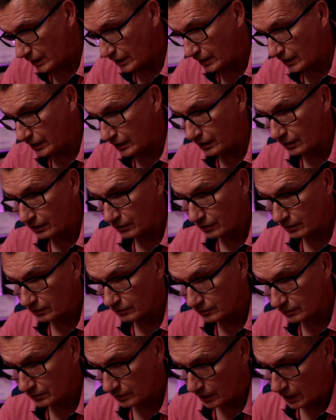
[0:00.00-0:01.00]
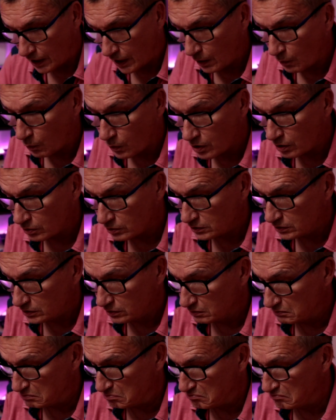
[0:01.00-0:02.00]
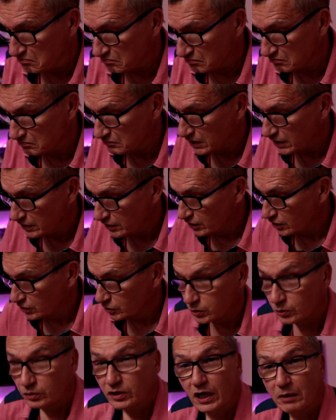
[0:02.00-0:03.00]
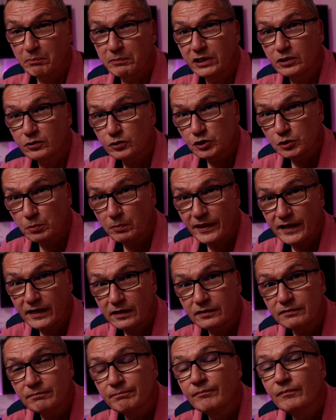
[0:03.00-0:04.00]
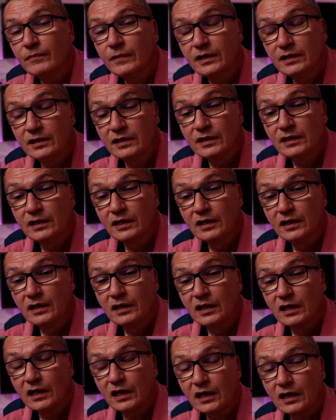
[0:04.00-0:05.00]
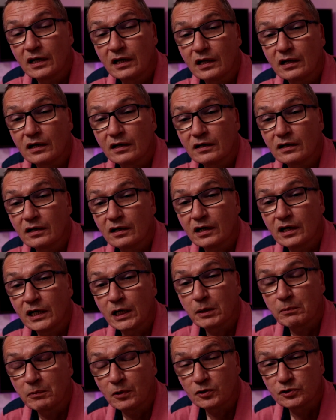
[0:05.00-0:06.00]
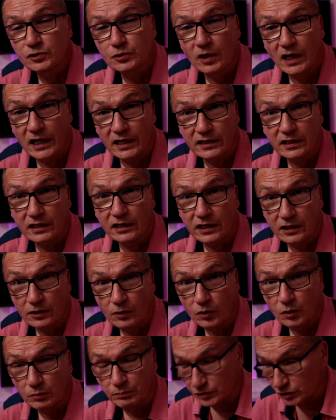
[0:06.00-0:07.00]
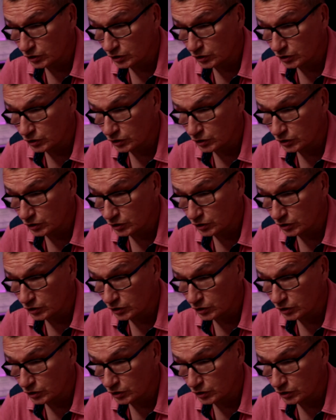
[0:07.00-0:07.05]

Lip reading: And I walked 2 Caminos with that, and I'm also hiking at home.